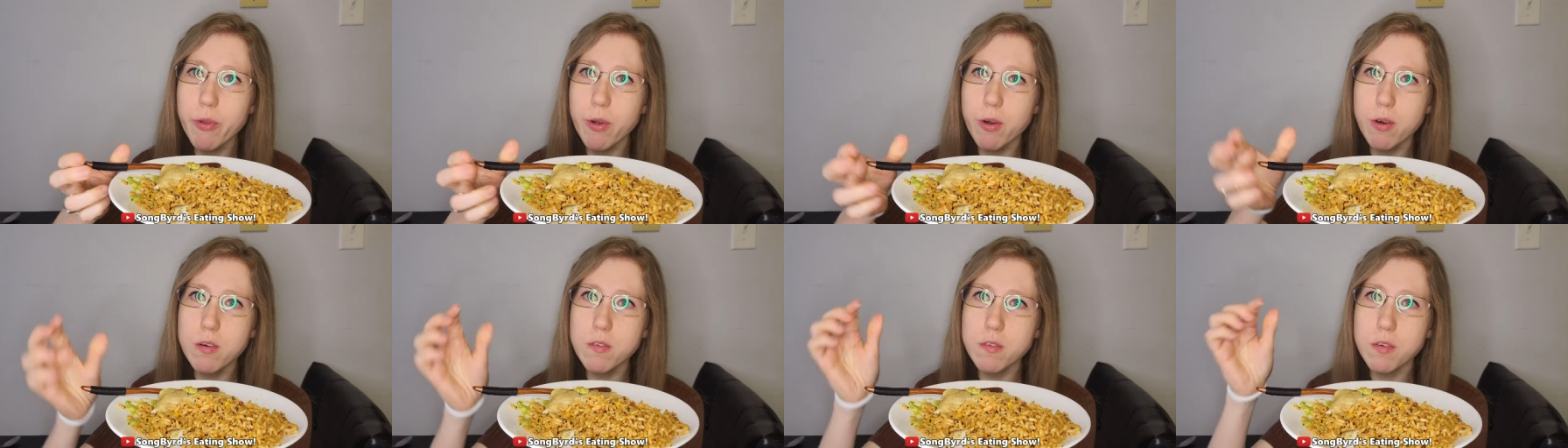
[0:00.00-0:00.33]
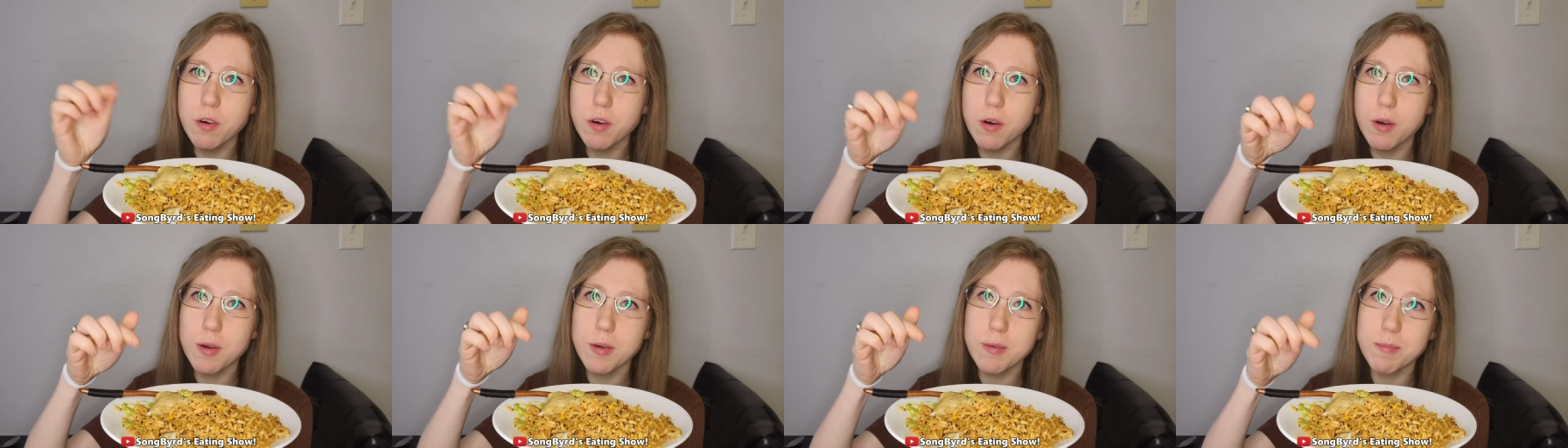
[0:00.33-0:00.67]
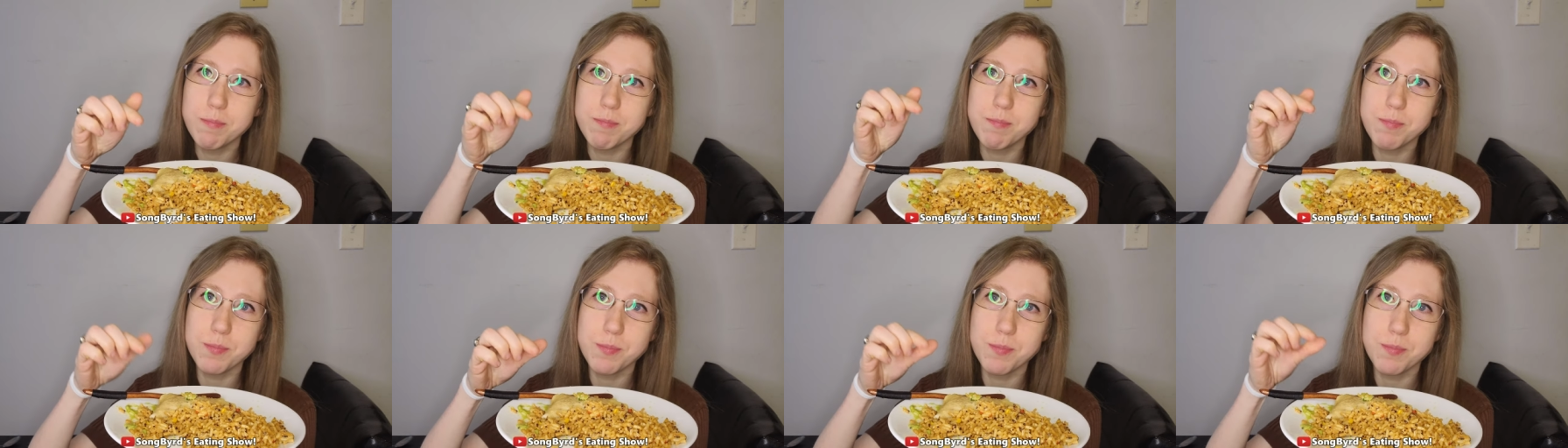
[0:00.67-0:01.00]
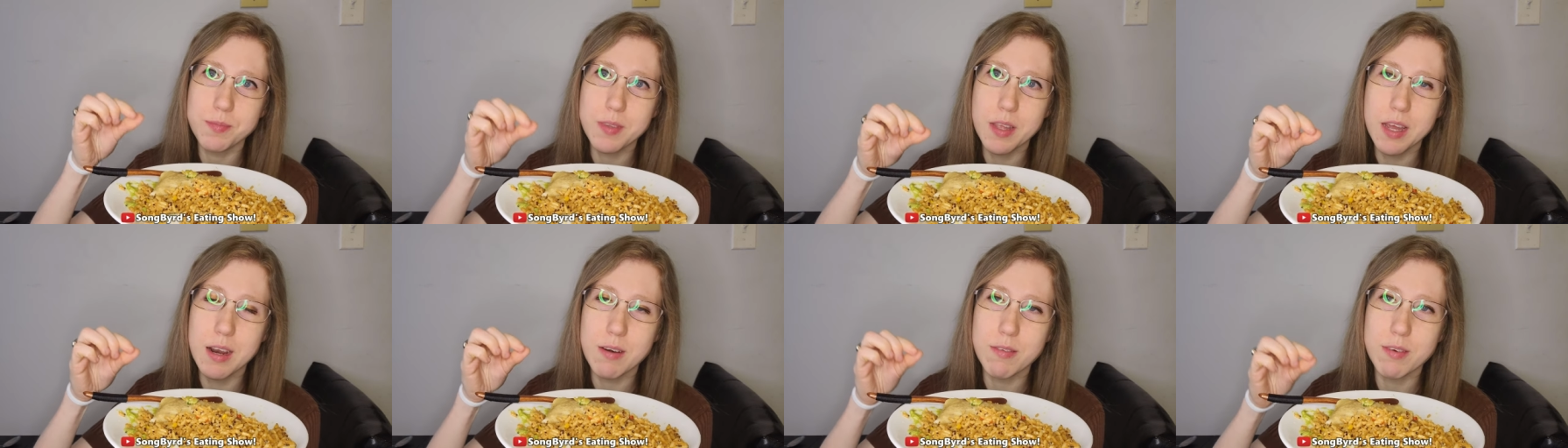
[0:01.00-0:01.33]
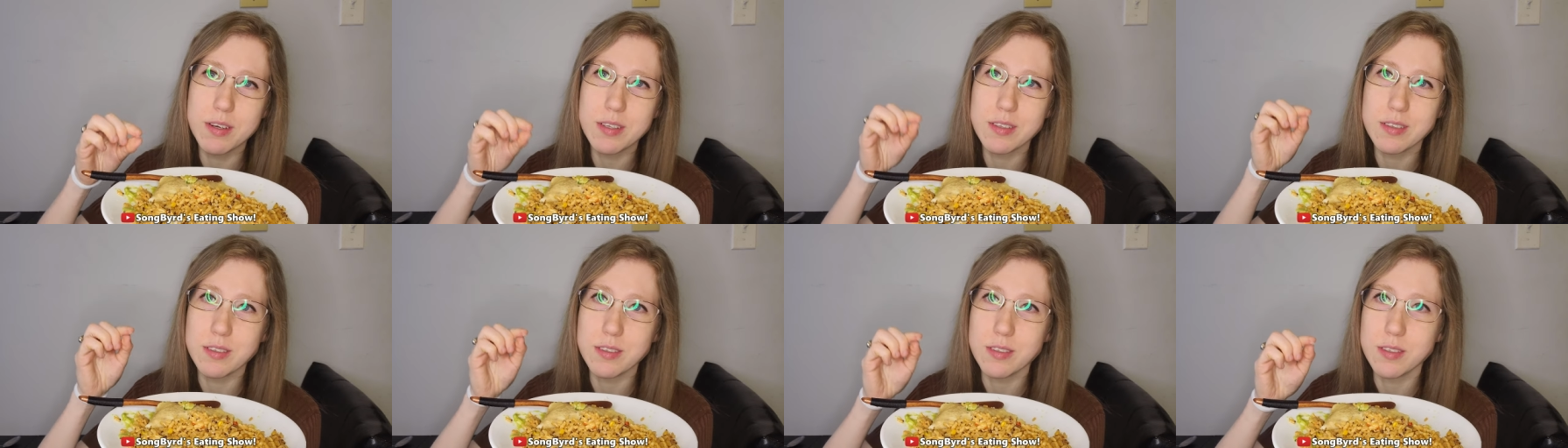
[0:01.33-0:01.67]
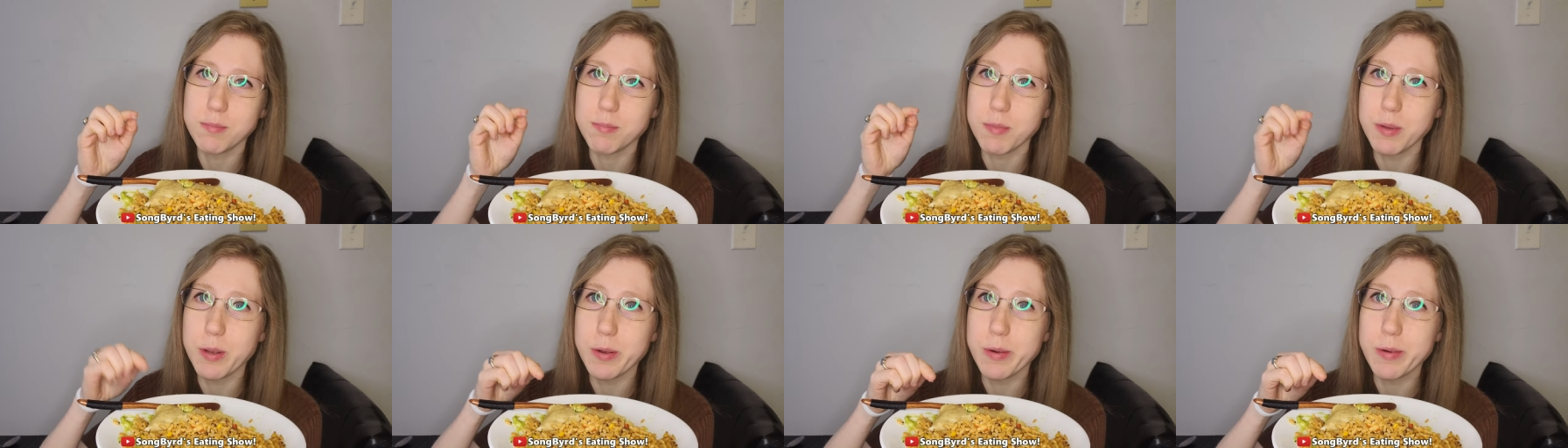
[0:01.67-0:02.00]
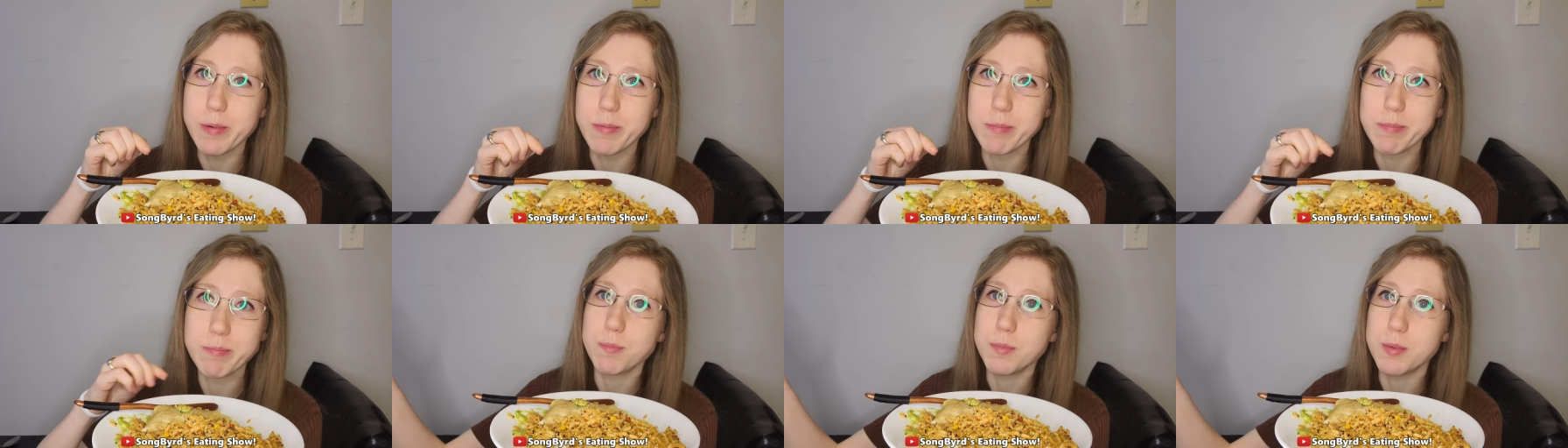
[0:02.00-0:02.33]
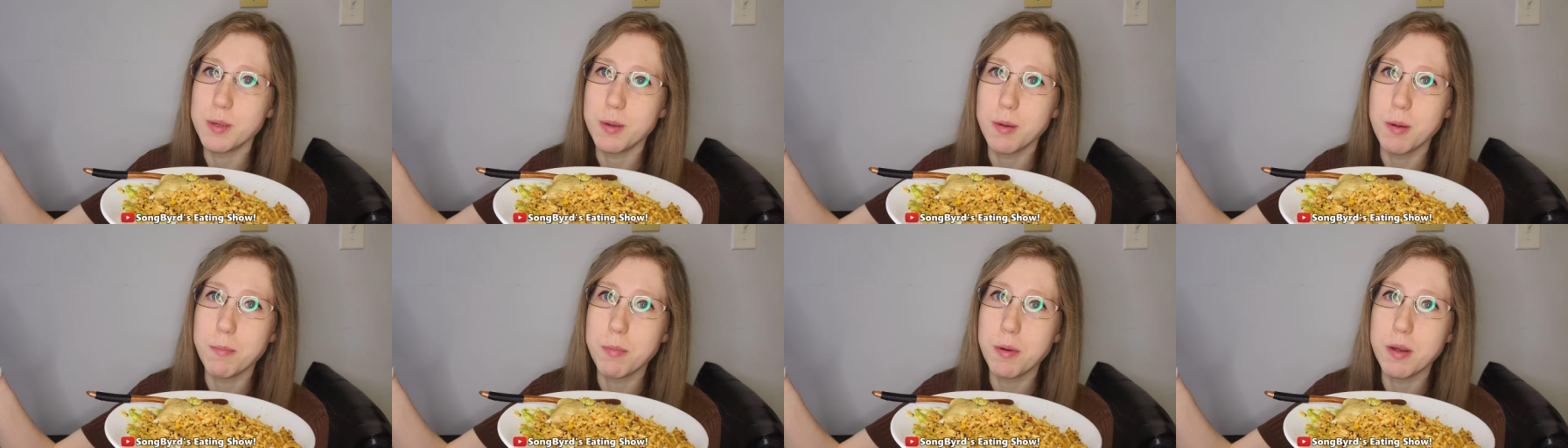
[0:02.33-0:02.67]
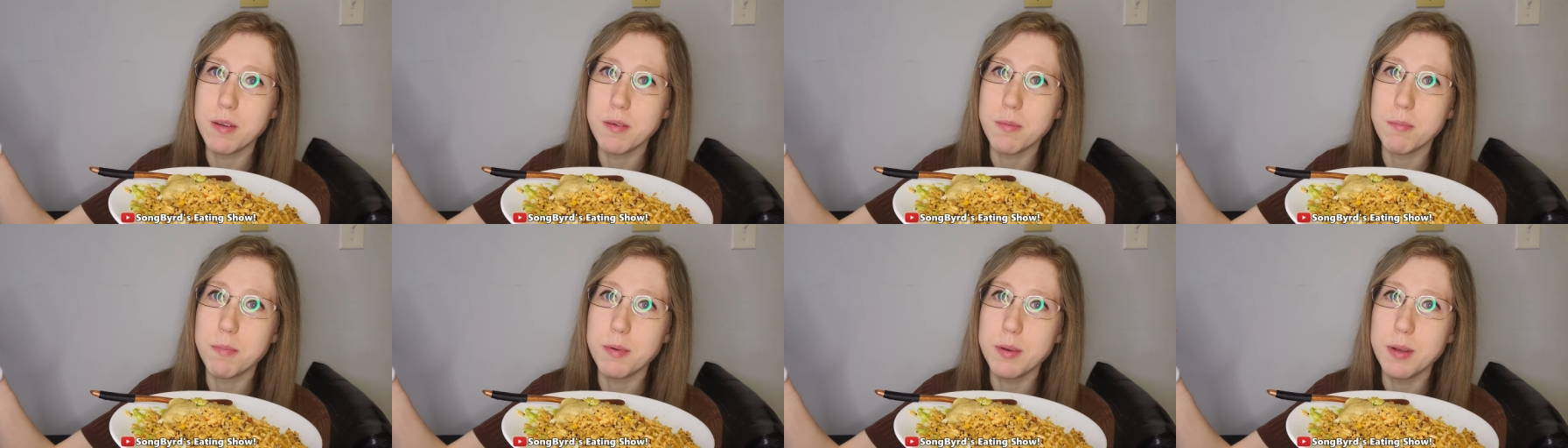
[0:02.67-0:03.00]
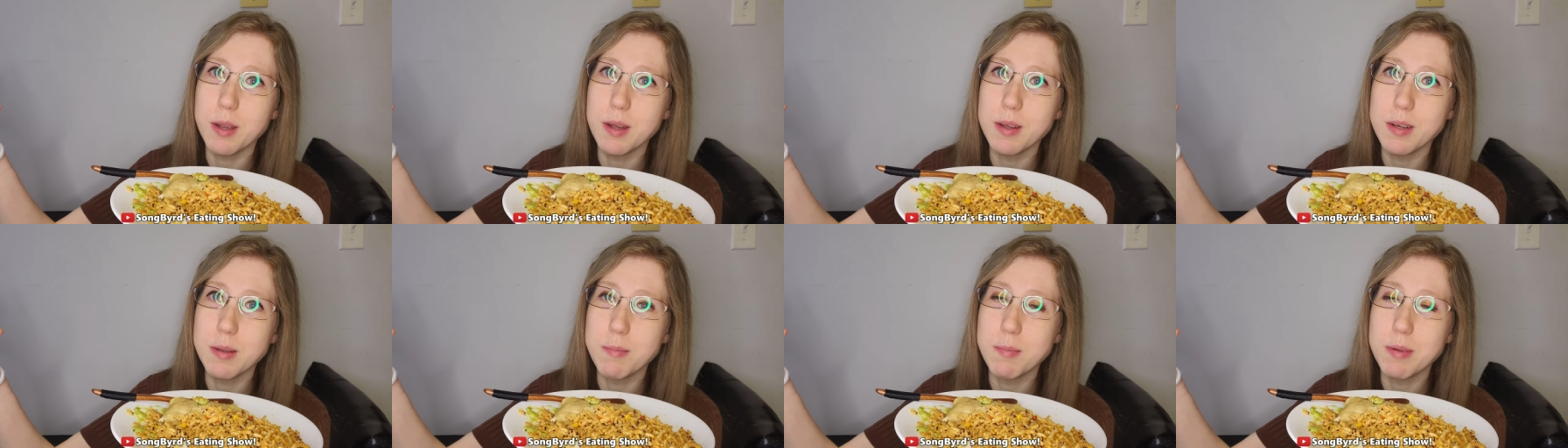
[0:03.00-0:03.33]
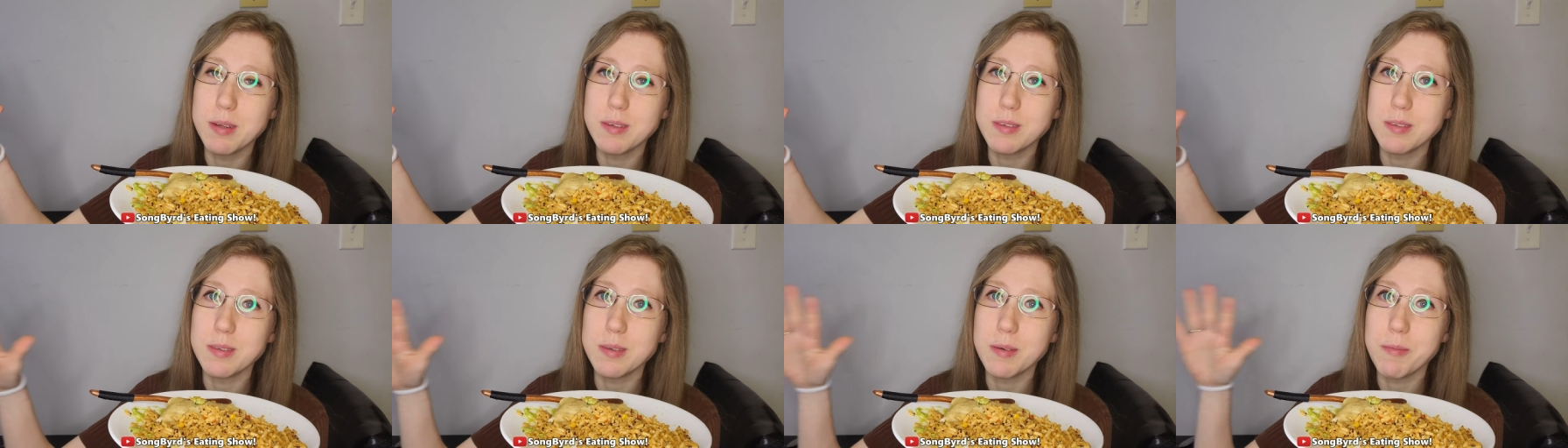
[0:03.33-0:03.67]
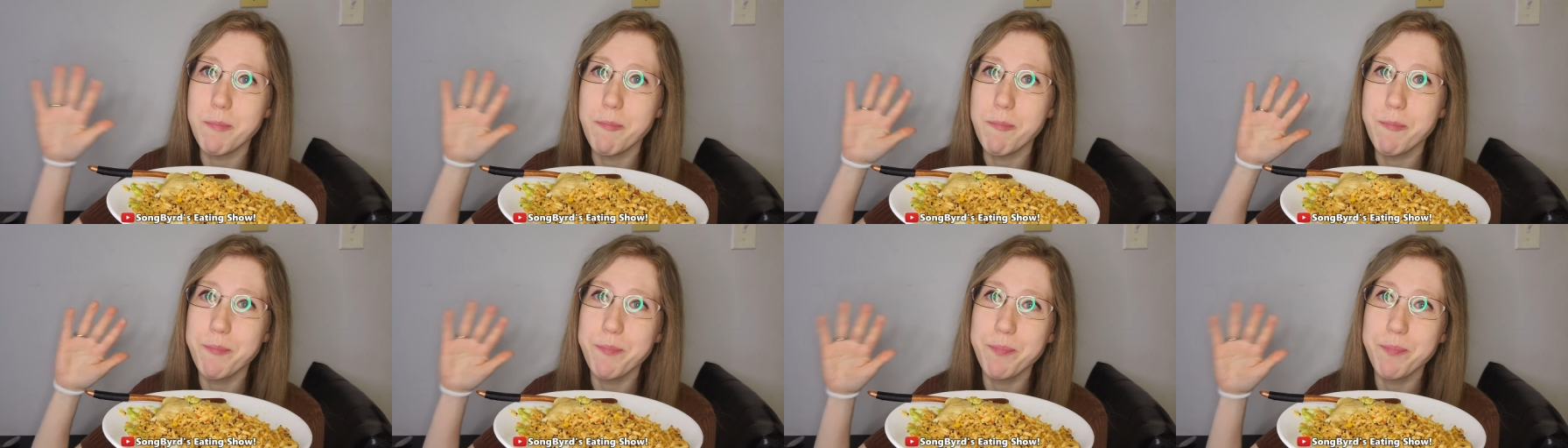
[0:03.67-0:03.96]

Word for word: Overall, I rate this meal beyond, above and beyond amazing.